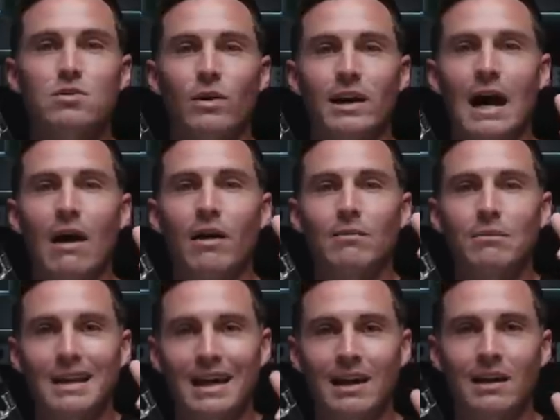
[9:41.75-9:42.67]
where now
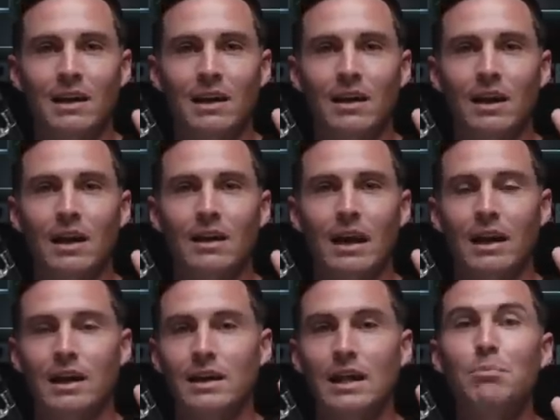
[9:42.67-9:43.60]
I'm landing in
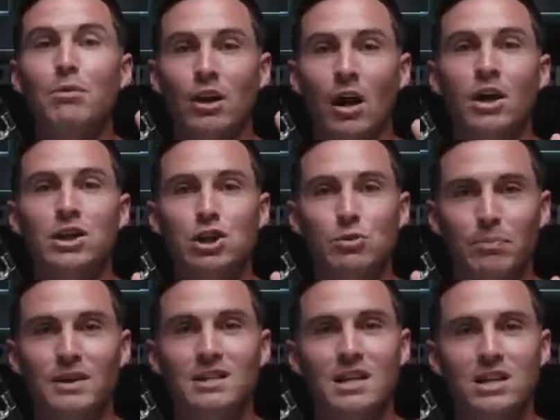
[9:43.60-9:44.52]
like a deep lunge
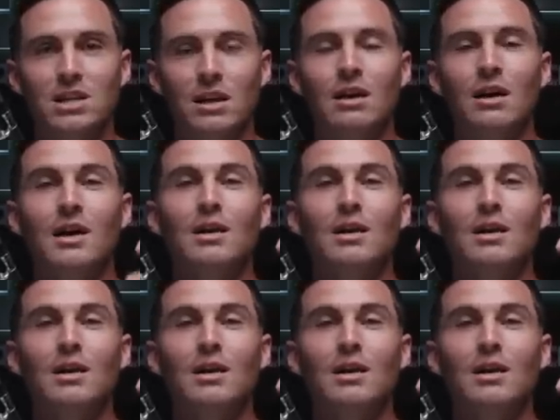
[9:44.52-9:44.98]
position,